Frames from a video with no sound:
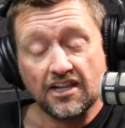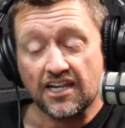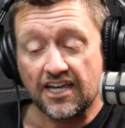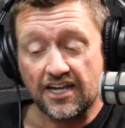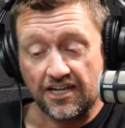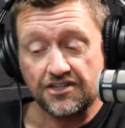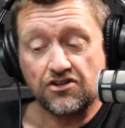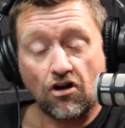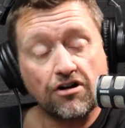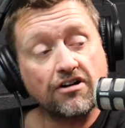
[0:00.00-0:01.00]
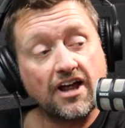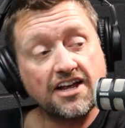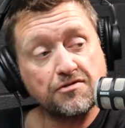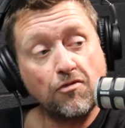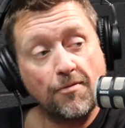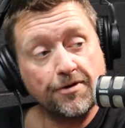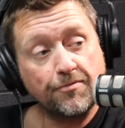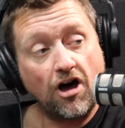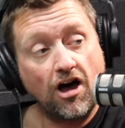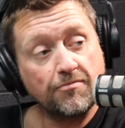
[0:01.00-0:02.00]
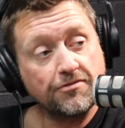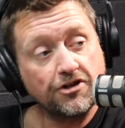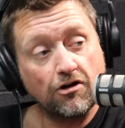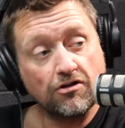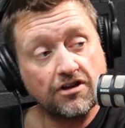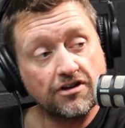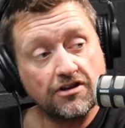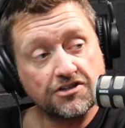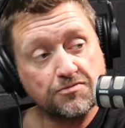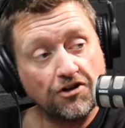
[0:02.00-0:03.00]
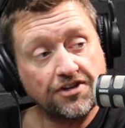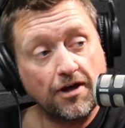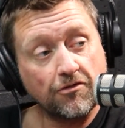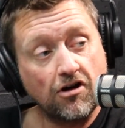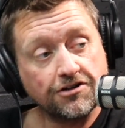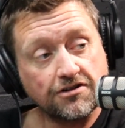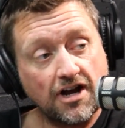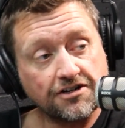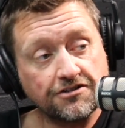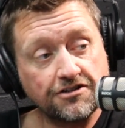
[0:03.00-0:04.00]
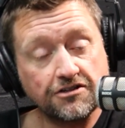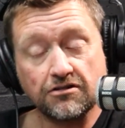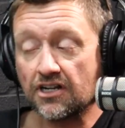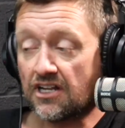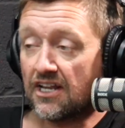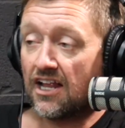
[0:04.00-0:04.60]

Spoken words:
It is harder as a mom and pop, a small time contractor to do it.